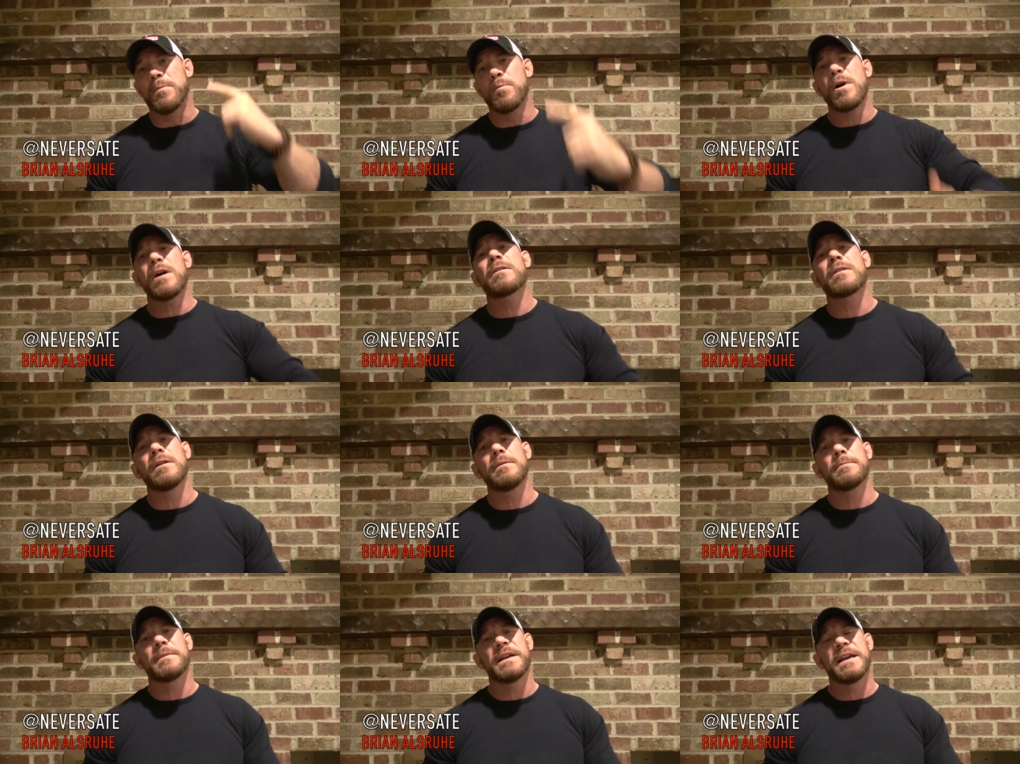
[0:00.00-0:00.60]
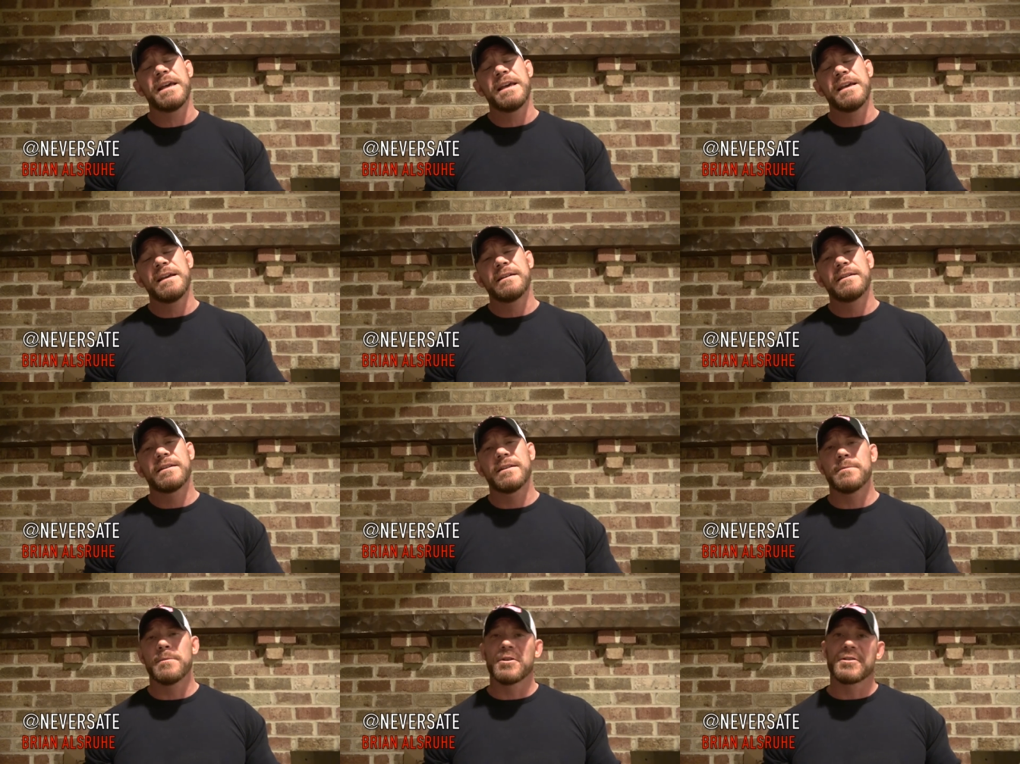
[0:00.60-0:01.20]
and welcome
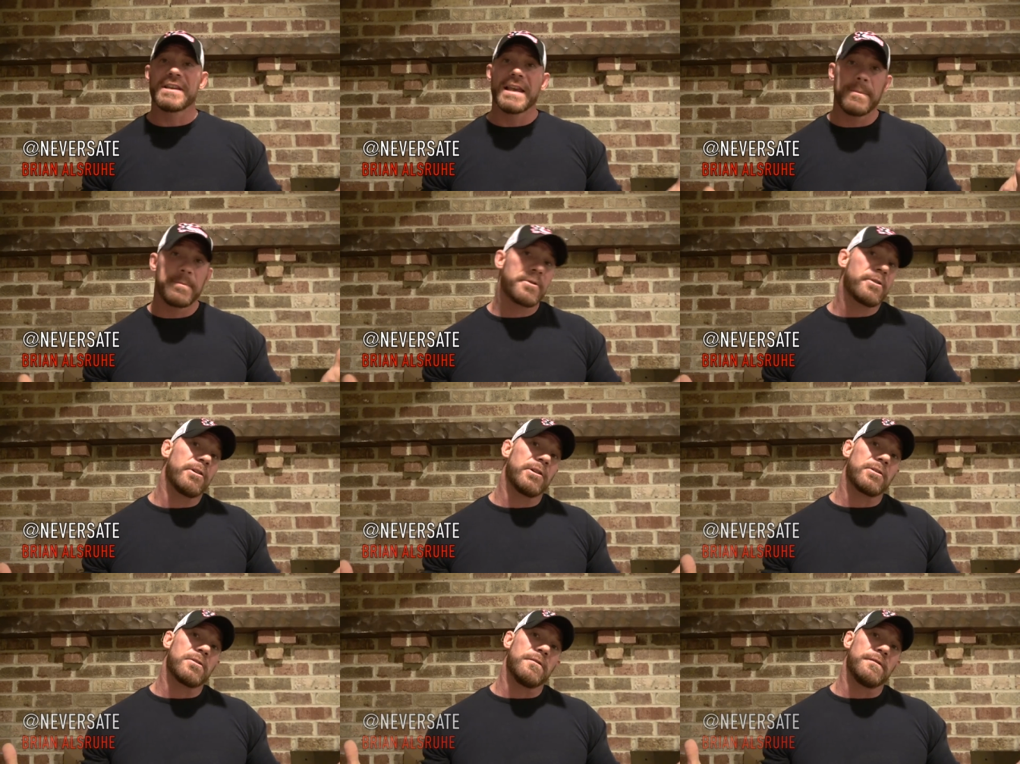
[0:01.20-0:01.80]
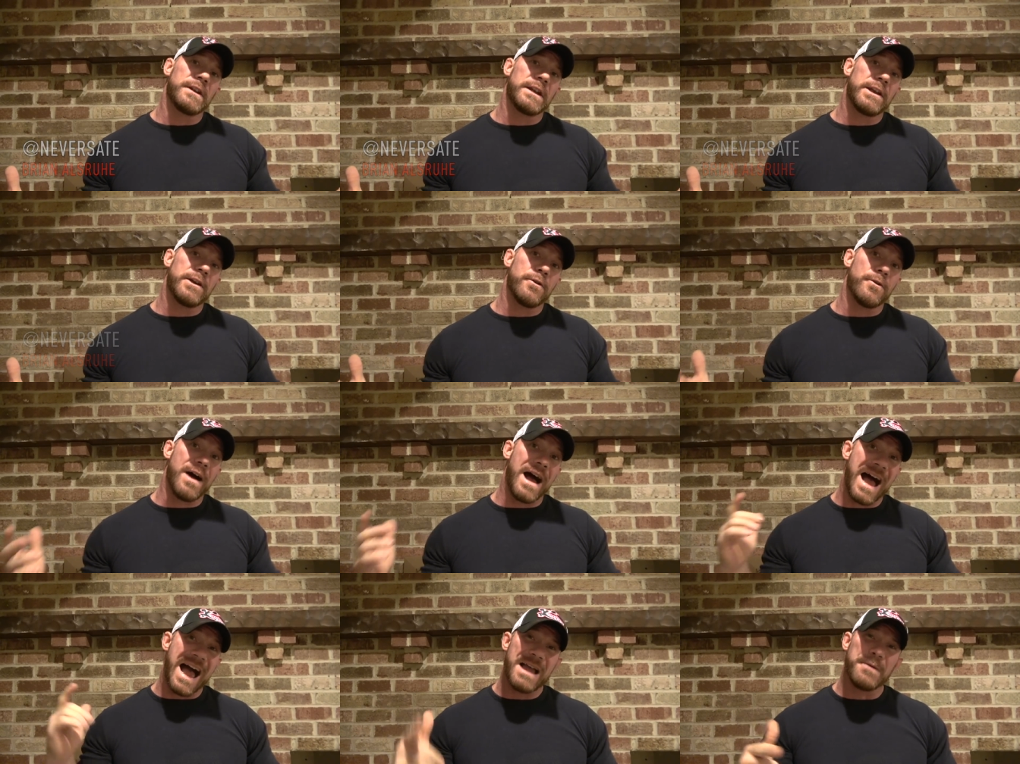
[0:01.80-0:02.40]
to the most hypocritical
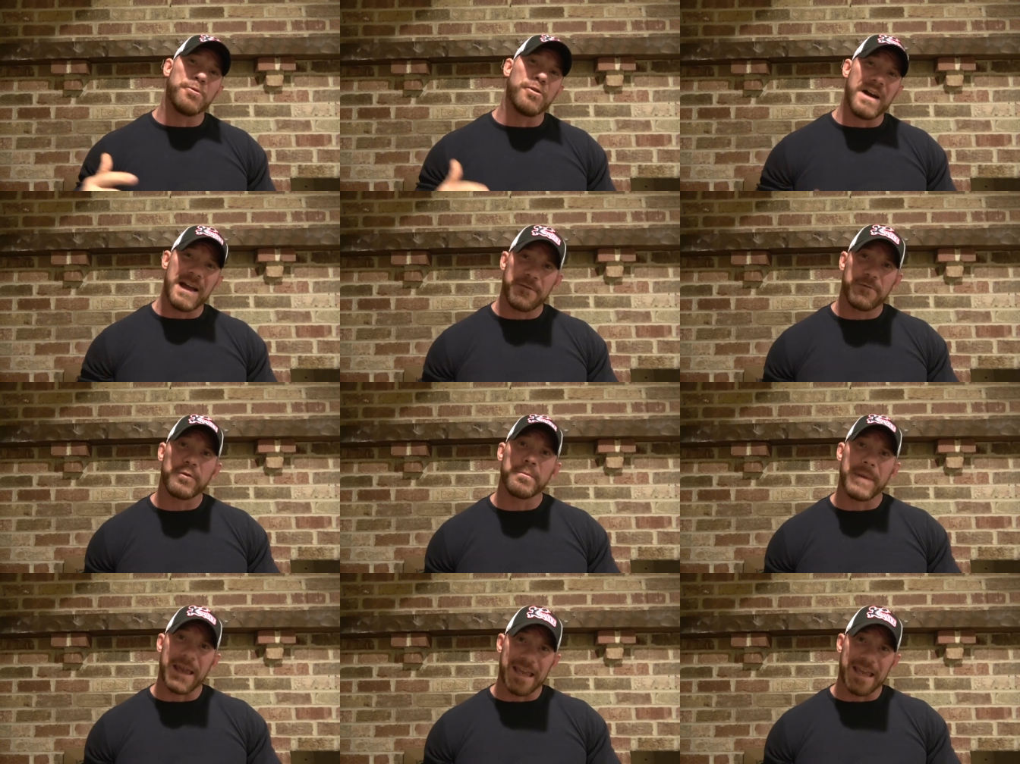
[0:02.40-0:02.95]
video I will ever